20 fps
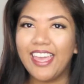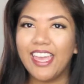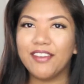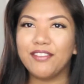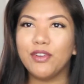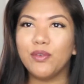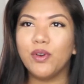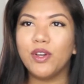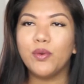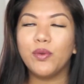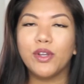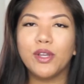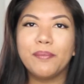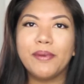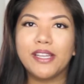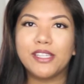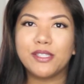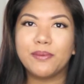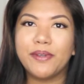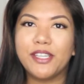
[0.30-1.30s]
Hey everyone, welcome
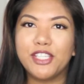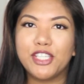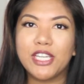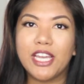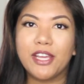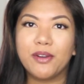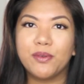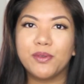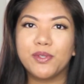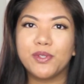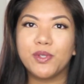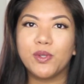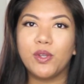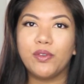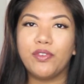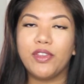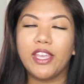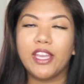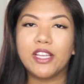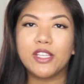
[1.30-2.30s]
back to my channel. So
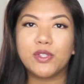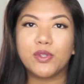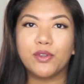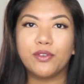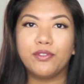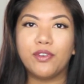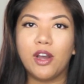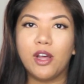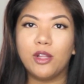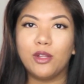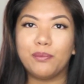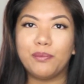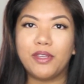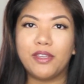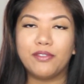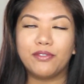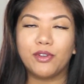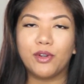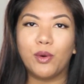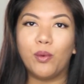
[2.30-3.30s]
if you guys were following
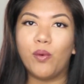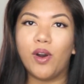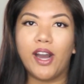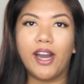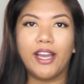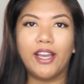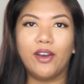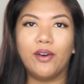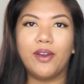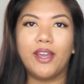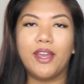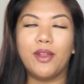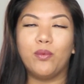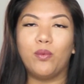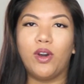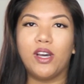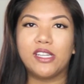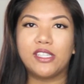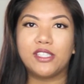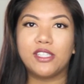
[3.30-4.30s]
me for a while
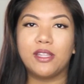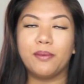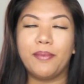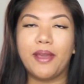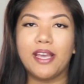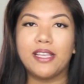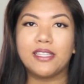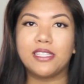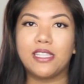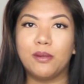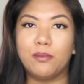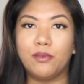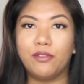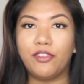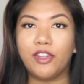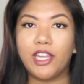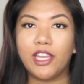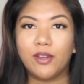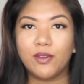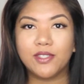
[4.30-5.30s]
and watched the past couple
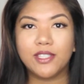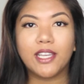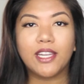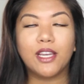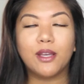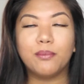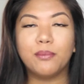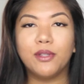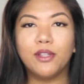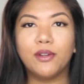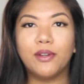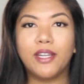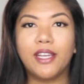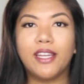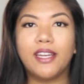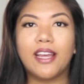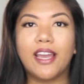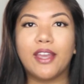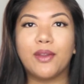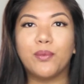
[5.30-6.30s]
videos that I
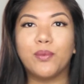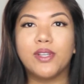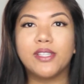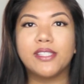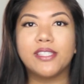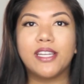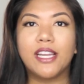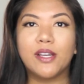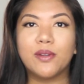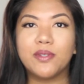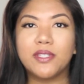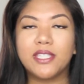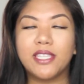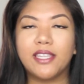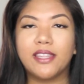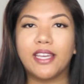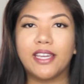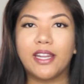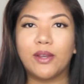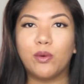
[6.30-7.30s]
uploaded, I was
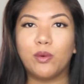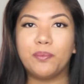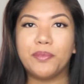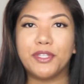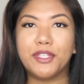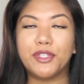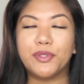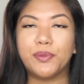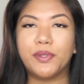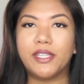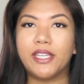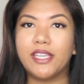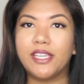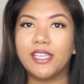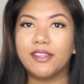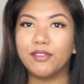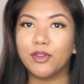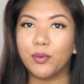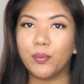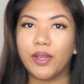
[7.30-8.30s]
announcing that I will be doing a
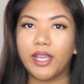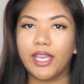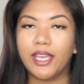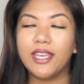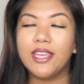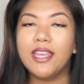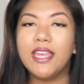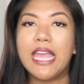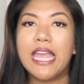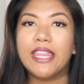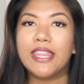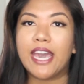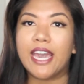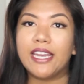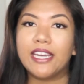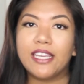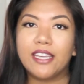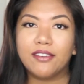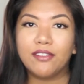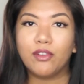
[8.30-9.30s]
giveaway.
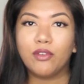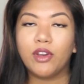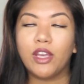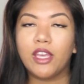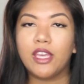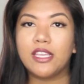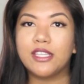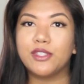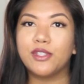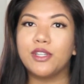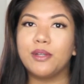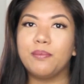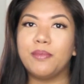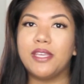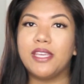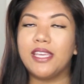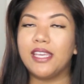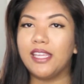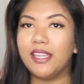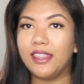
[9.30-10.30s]
That giveaway is going to
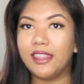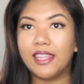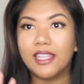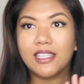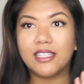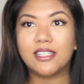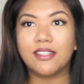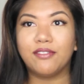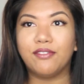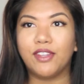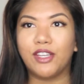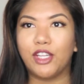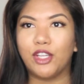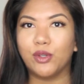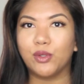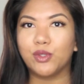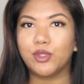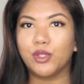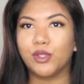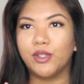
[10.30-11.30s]
be in this
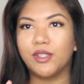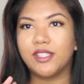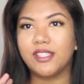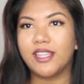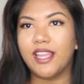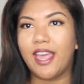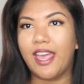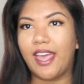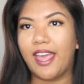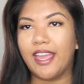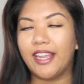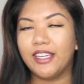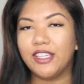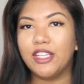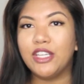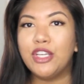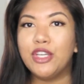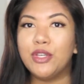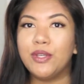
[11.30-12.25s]
video towards the end.